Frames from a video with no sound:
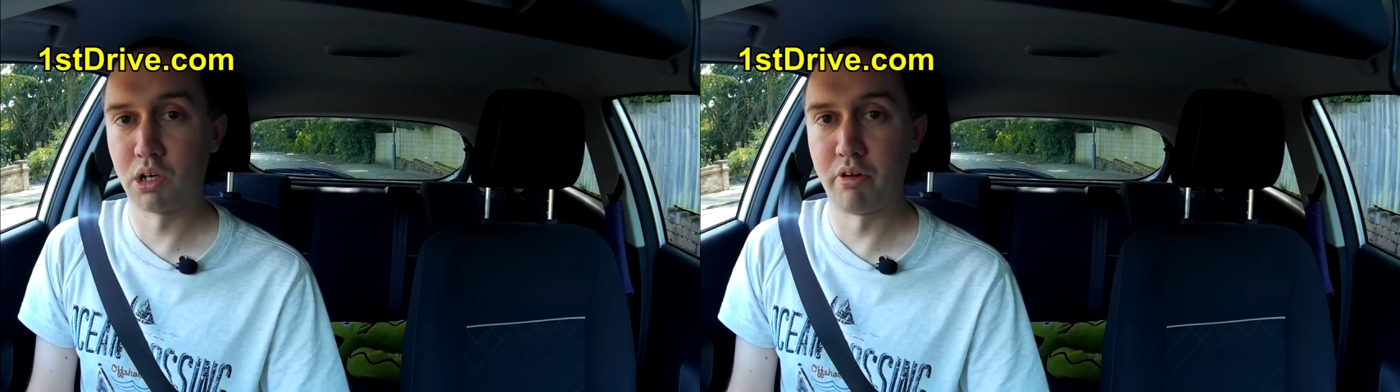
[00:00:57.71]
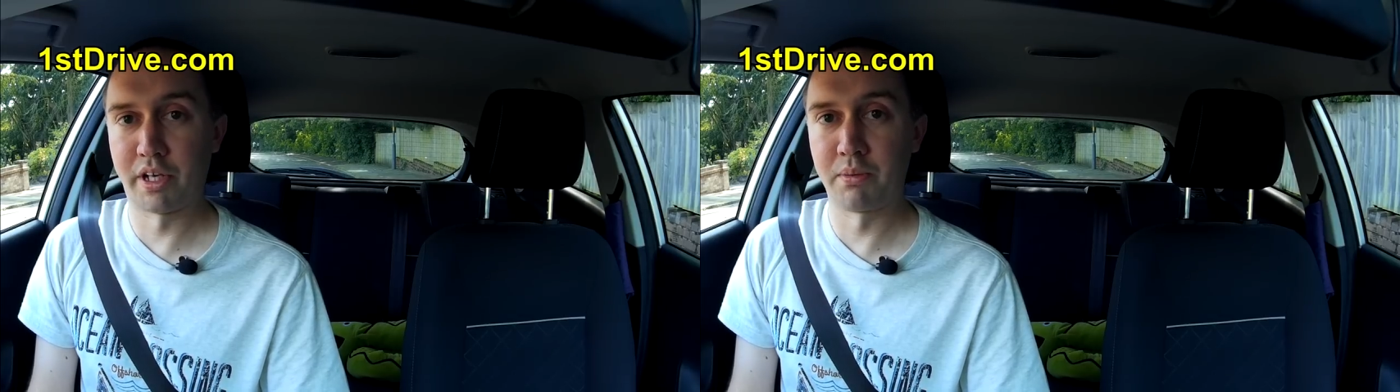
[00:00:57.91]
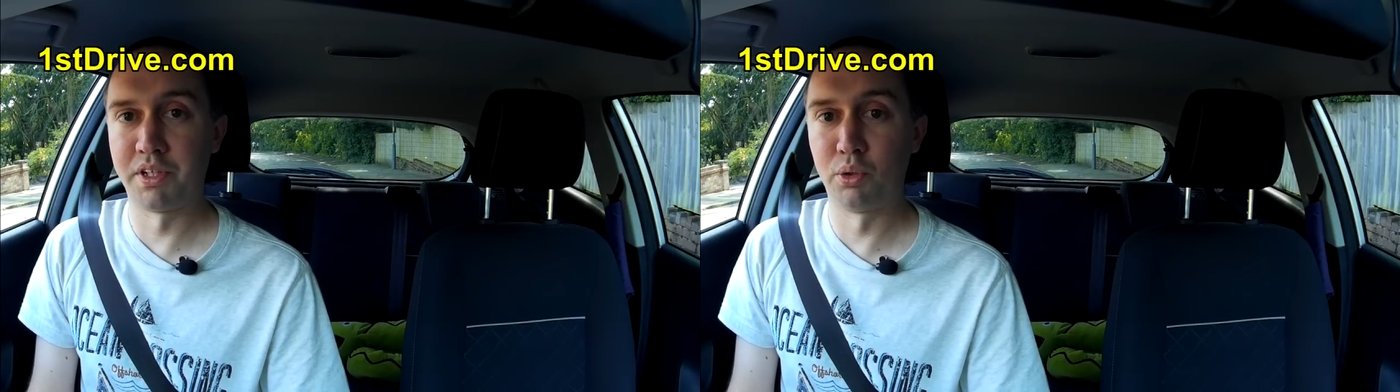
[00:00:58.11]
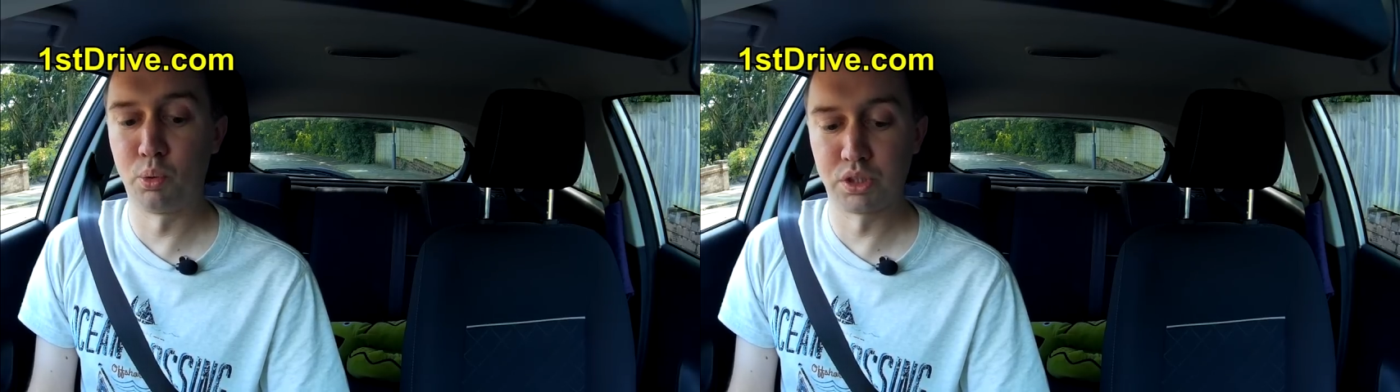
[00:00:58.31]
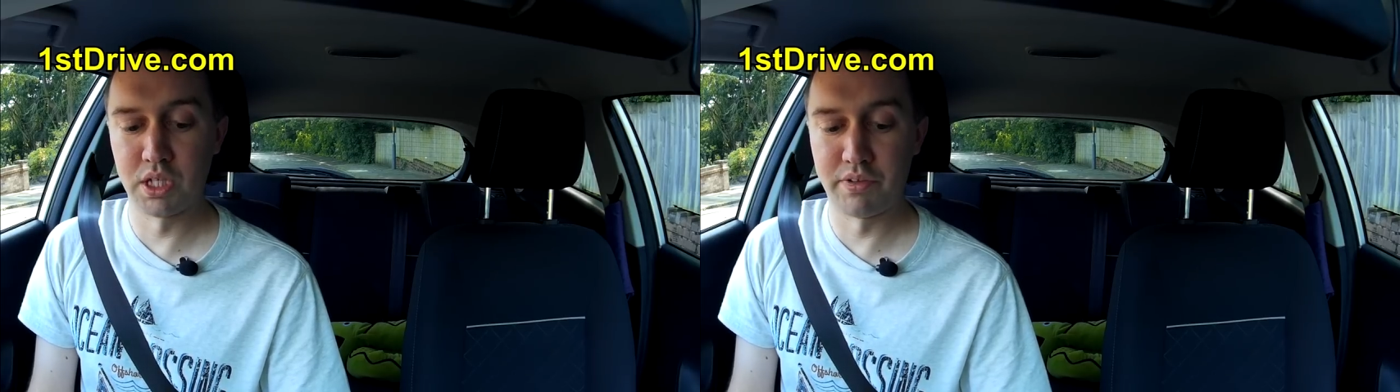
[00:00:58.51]
I recommend
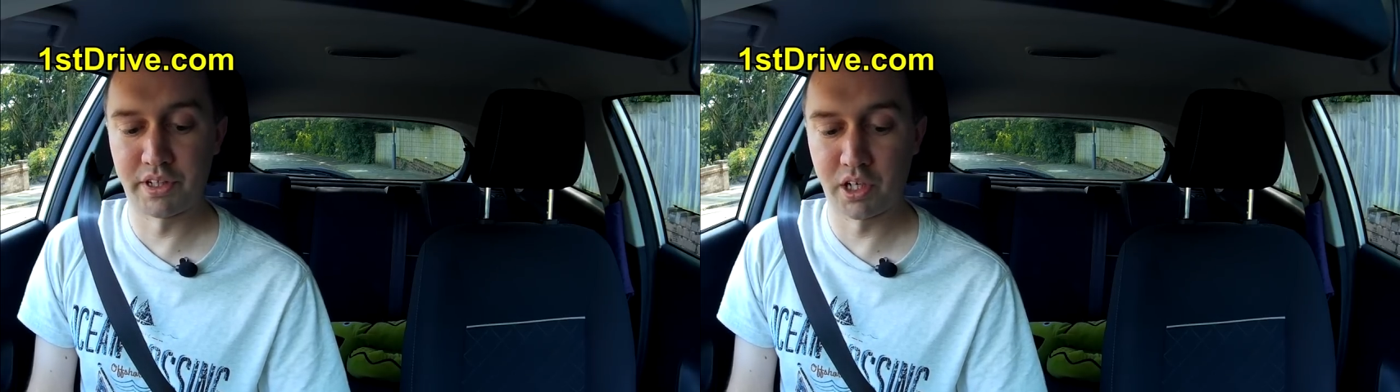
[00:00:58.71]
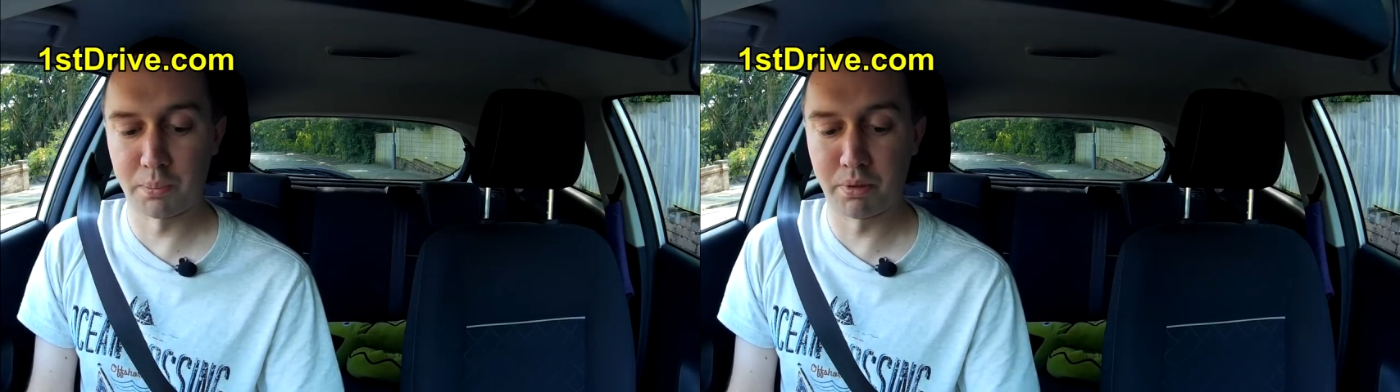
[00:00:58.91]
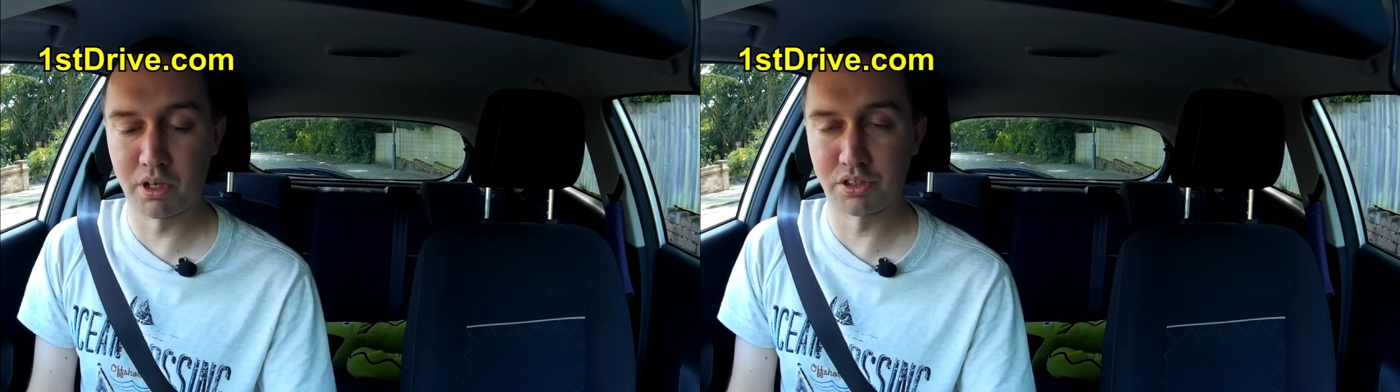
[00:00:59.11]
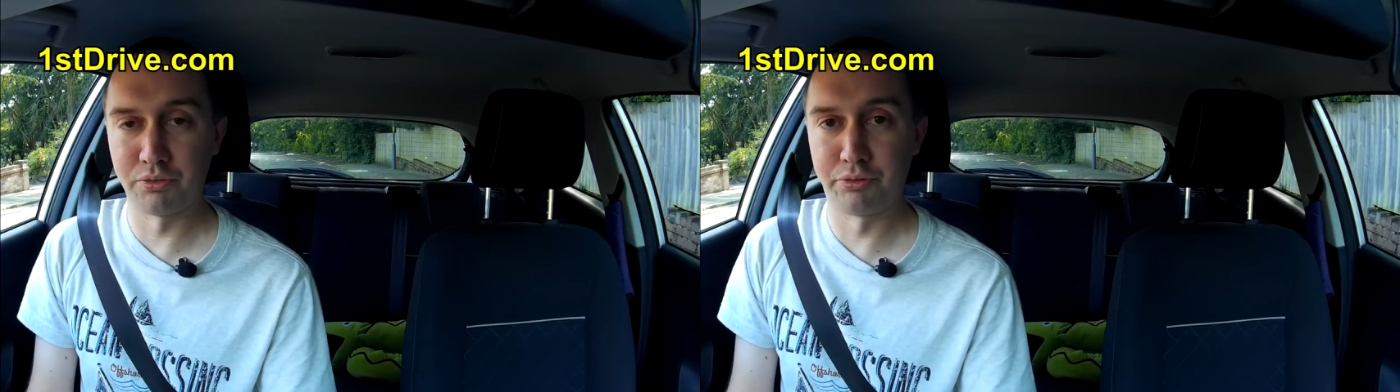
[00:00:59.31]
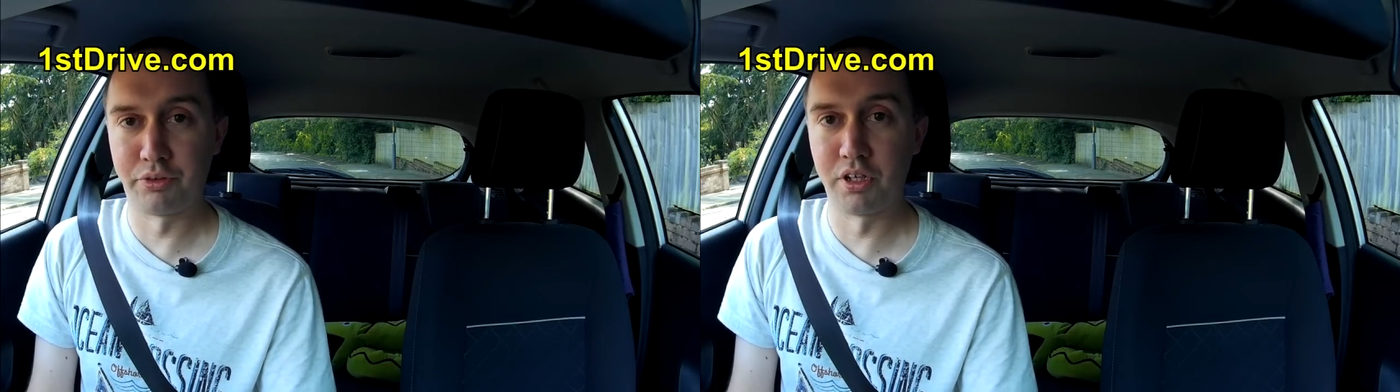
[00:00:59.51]
always leave your car parked
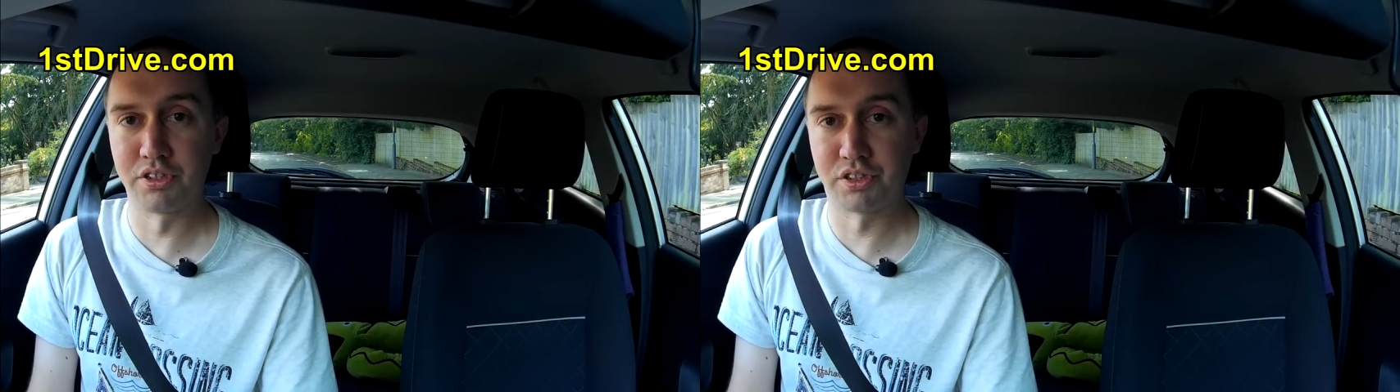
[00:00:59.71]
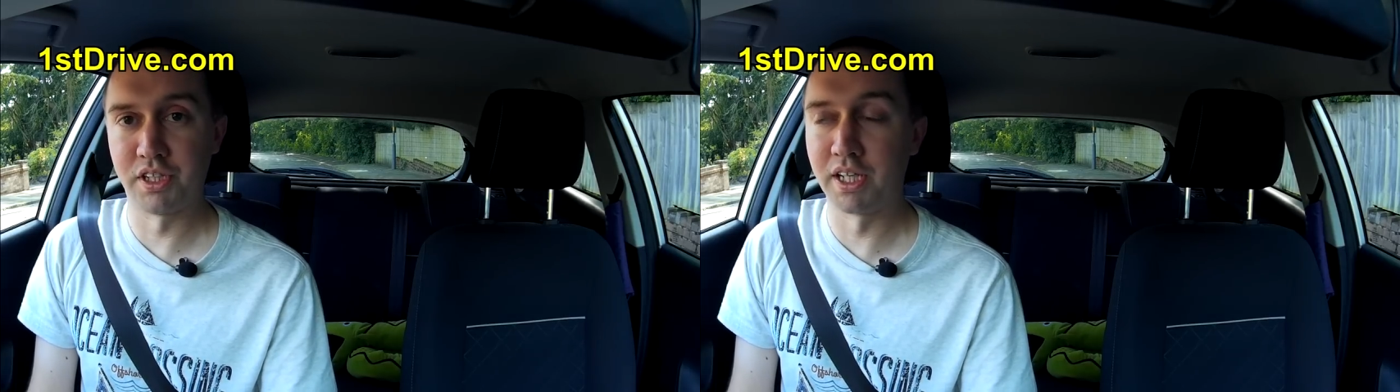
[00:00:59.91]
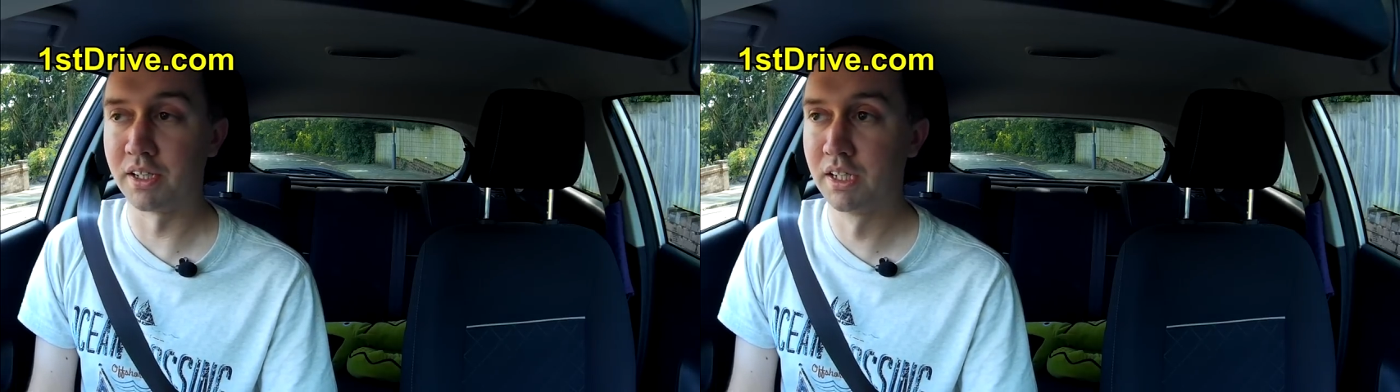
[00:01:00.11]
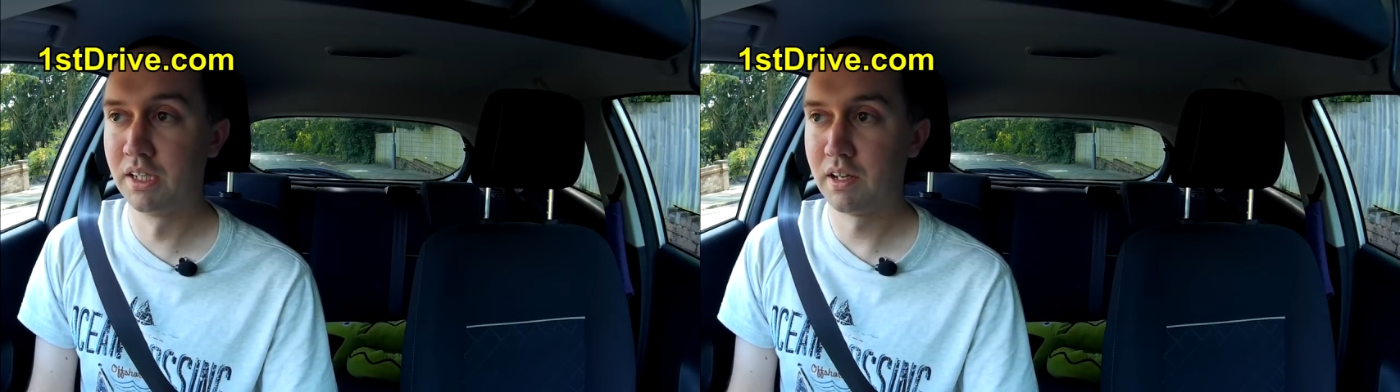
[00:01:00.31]
in first gear.